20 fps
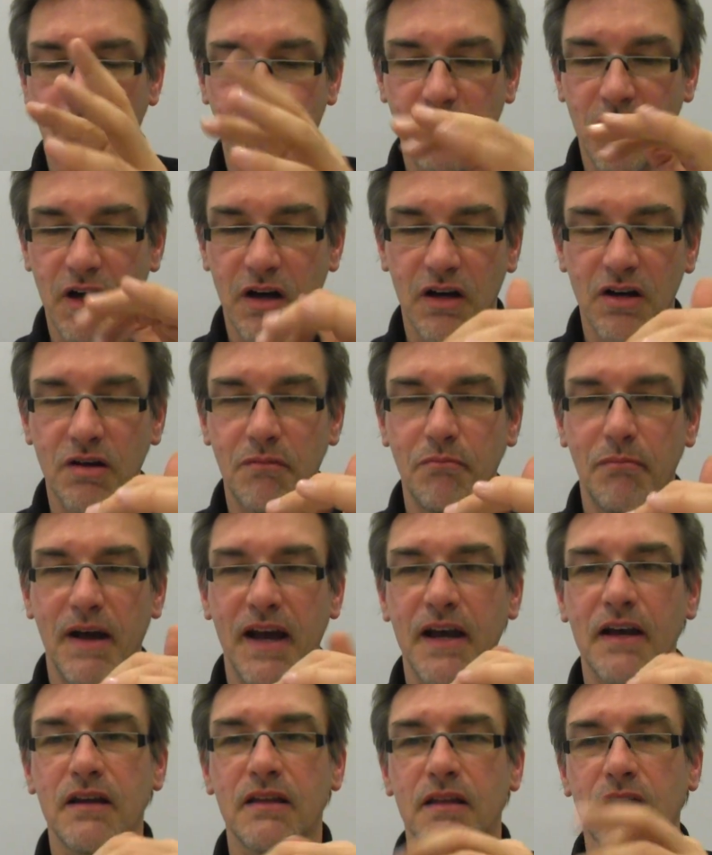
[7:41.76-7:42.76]

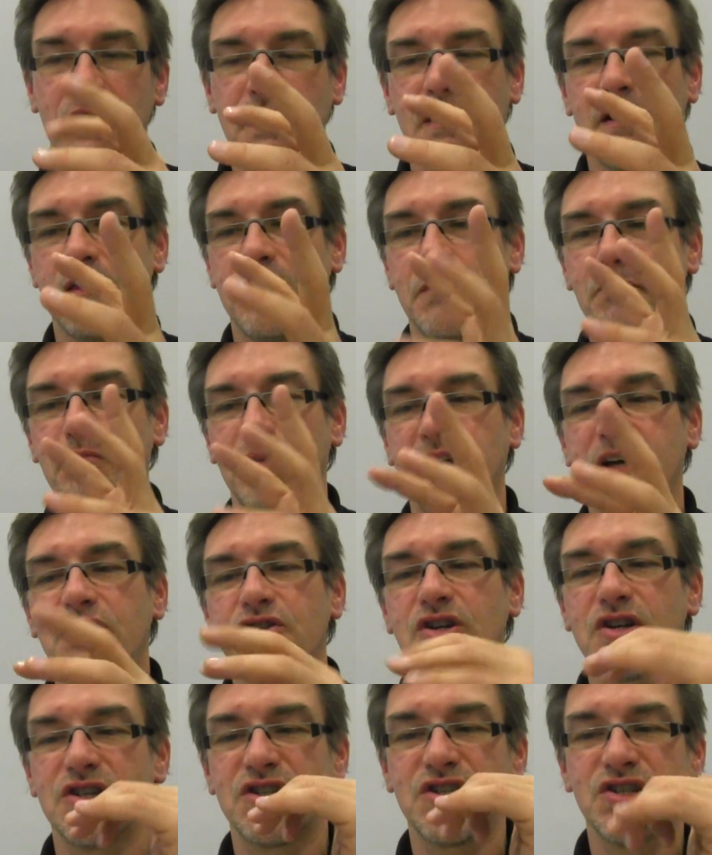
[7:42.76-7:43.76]
make the
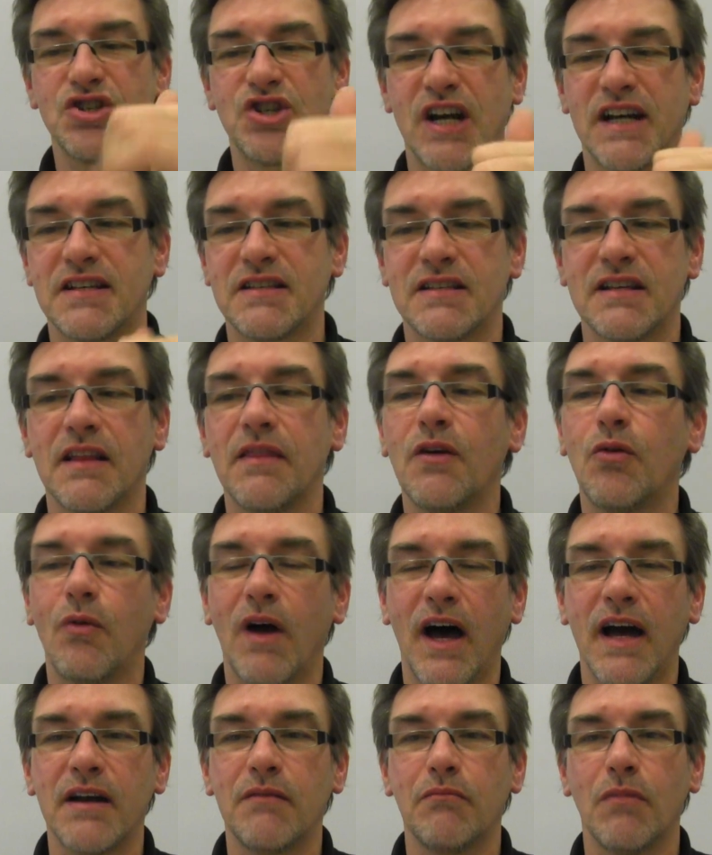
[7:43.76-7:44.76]
picture just in the
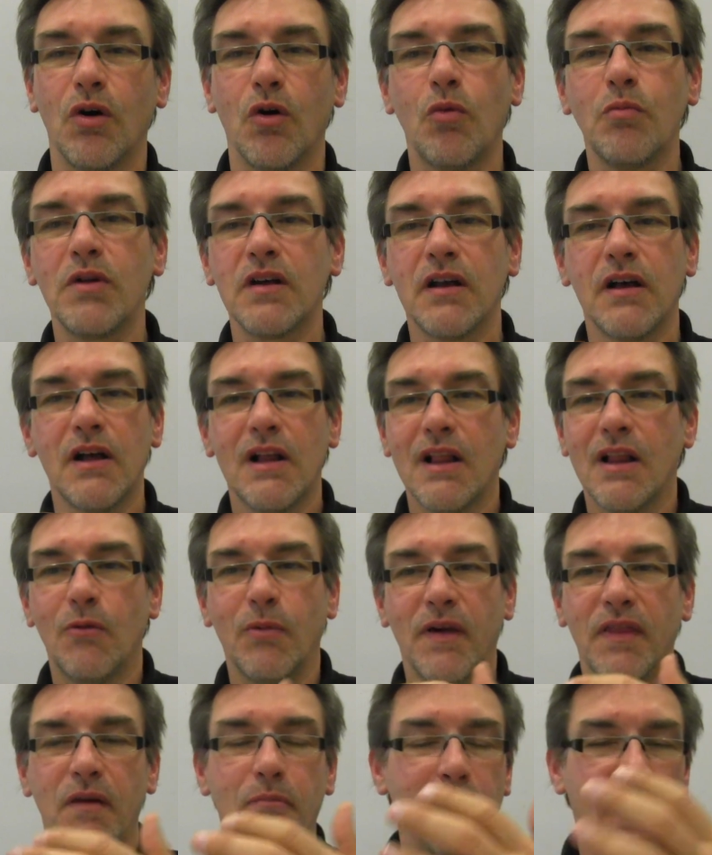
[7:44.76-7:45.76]
right moment
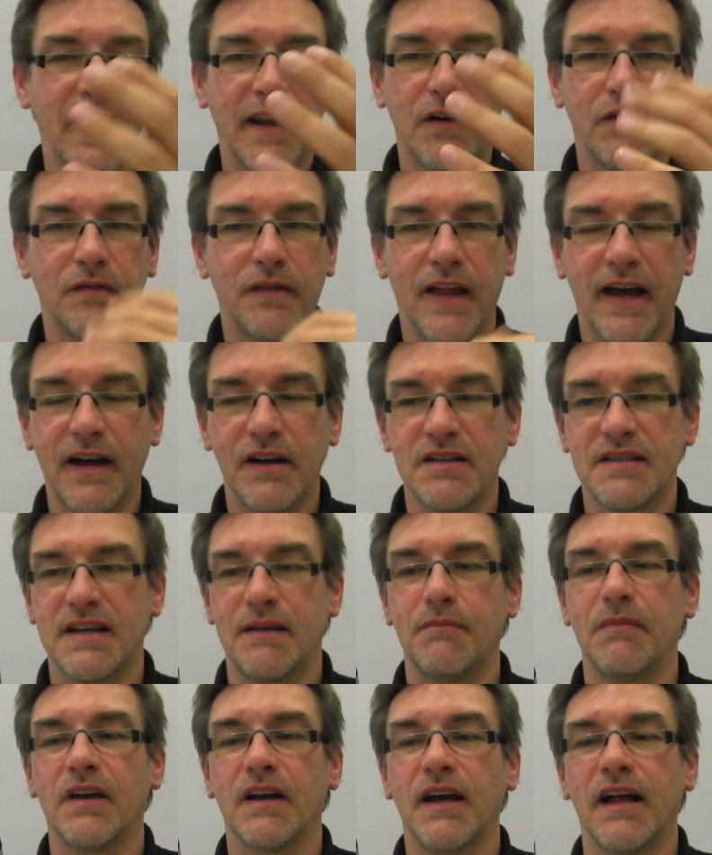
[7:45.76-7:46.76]
when the butterfly or
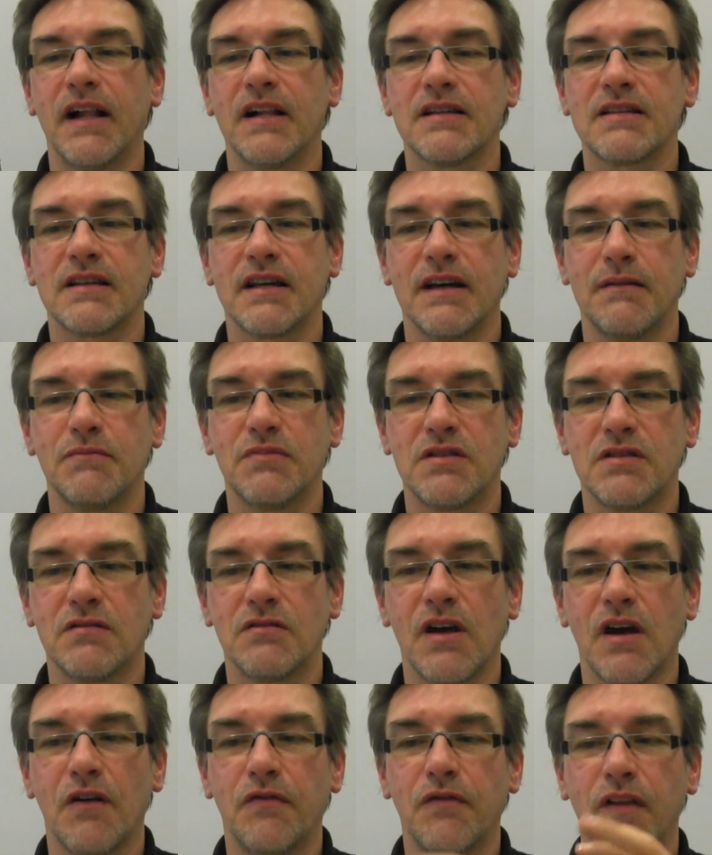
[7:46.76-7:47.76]
something else comes
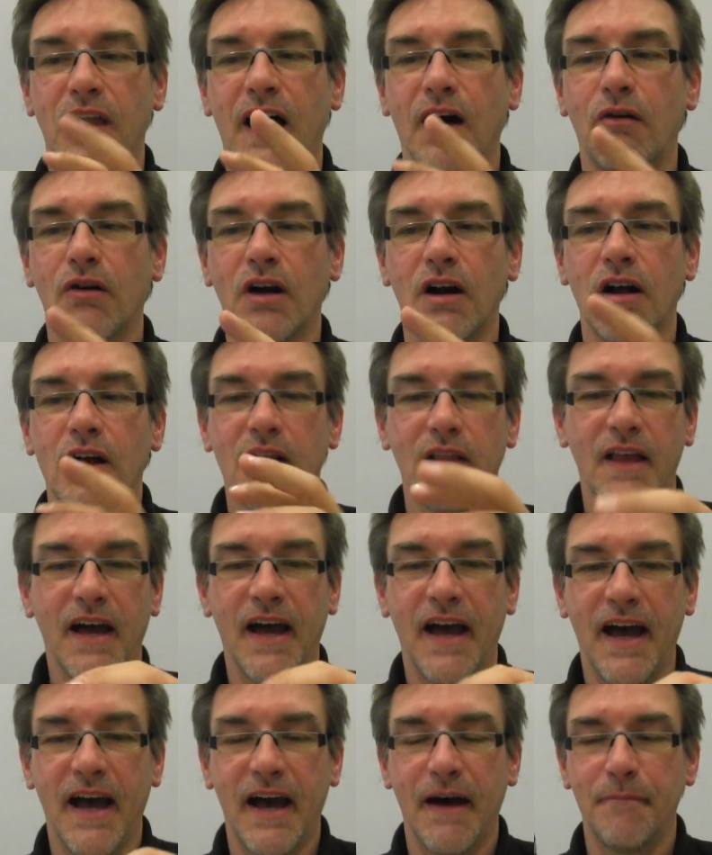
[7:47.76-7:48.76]
to your flower,
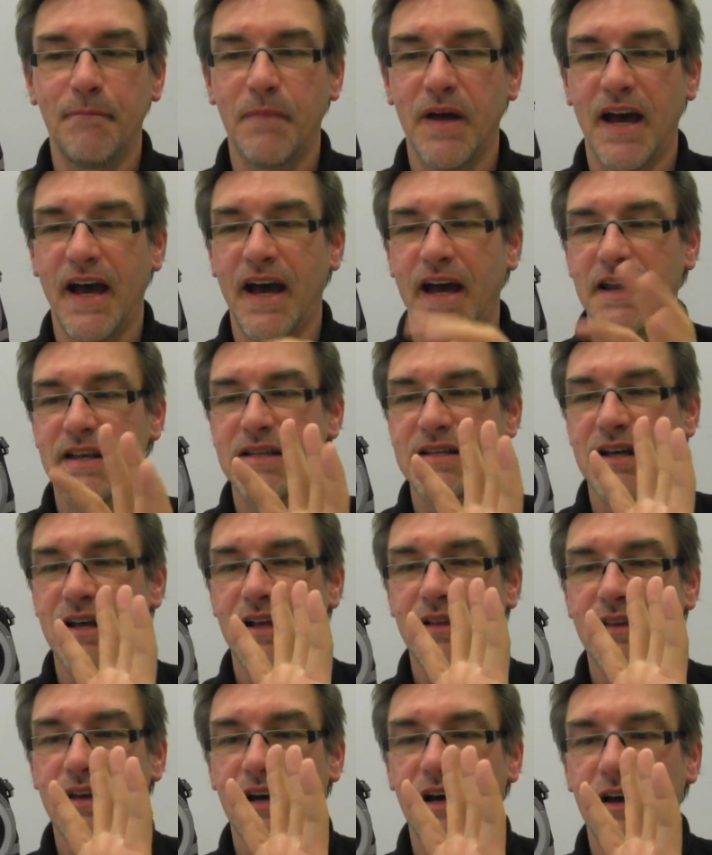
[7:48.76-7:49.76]
and
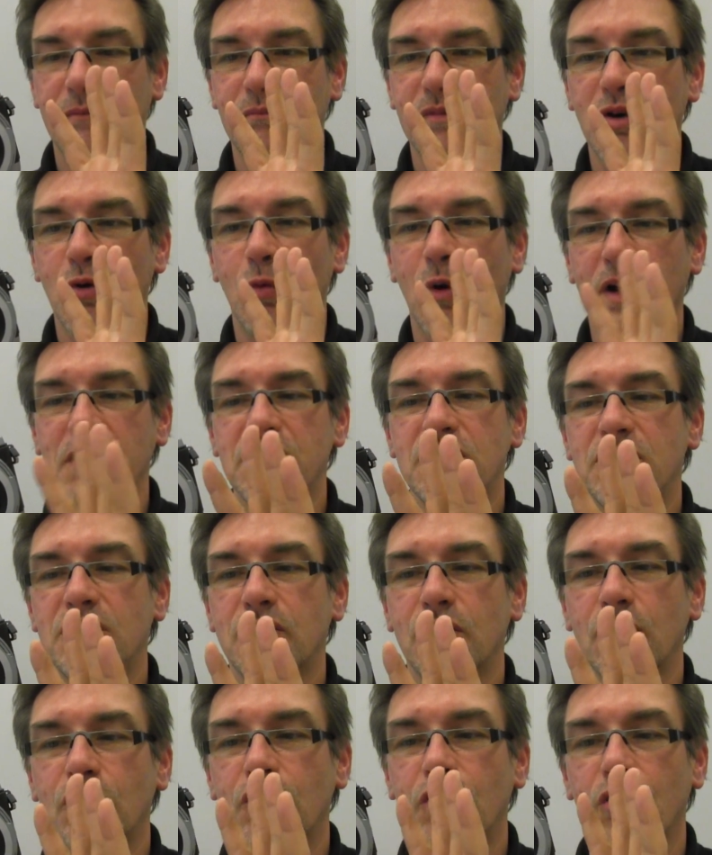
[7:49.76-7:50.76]
you want
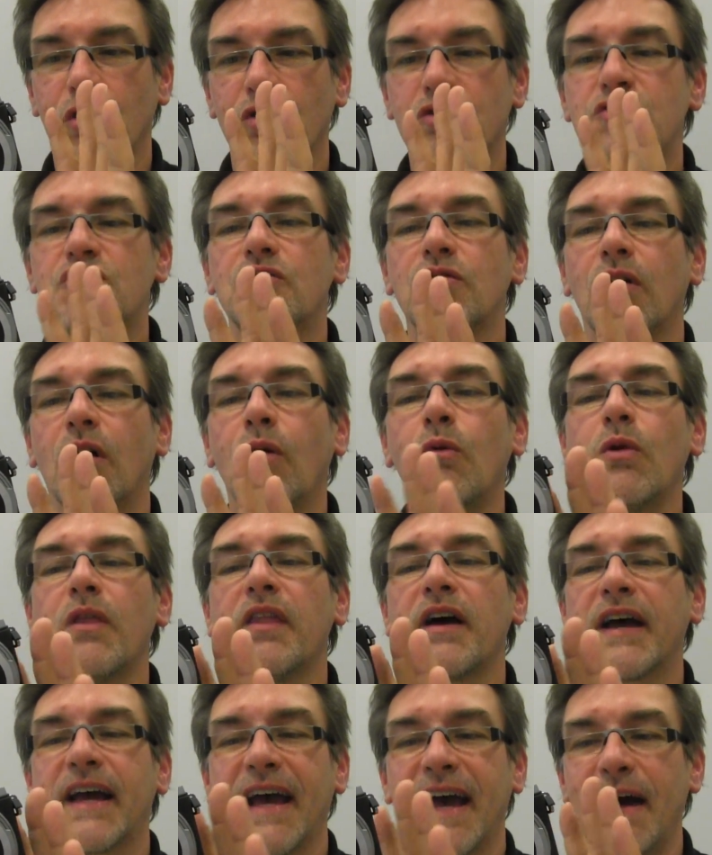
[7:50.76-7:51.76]
to control
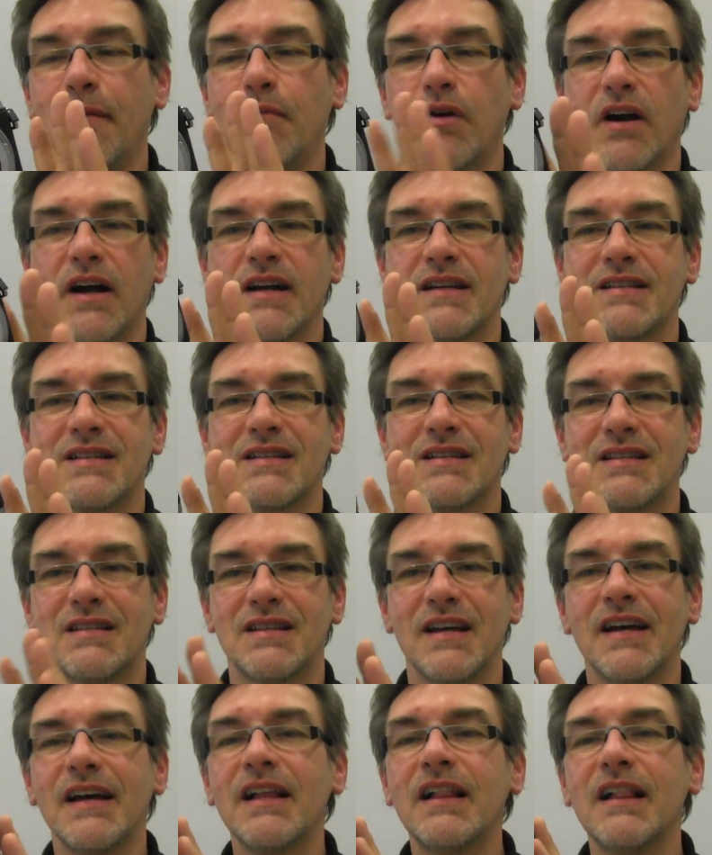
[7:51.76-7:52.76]
the camera
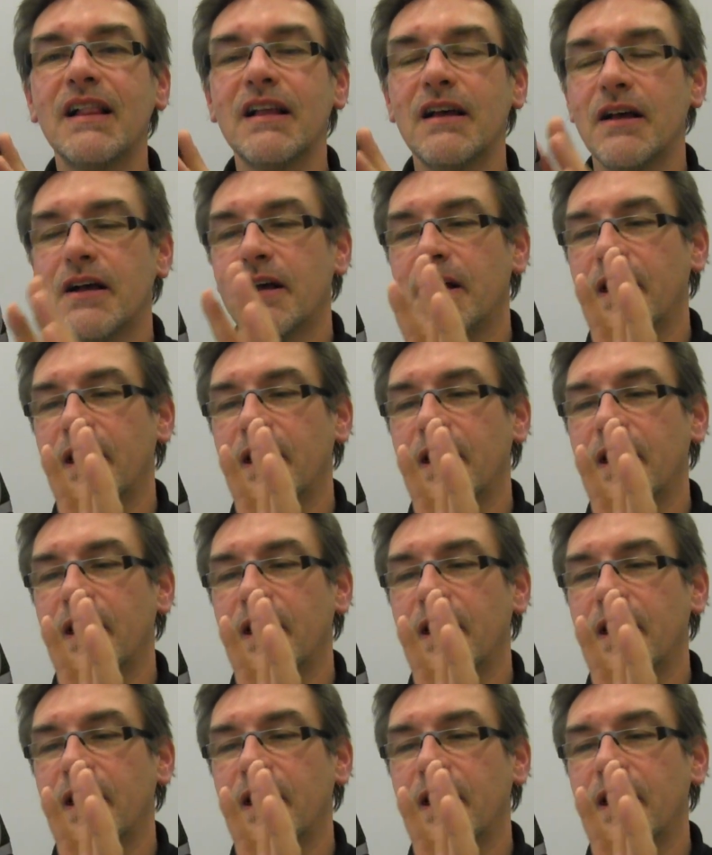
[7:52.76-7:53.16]
still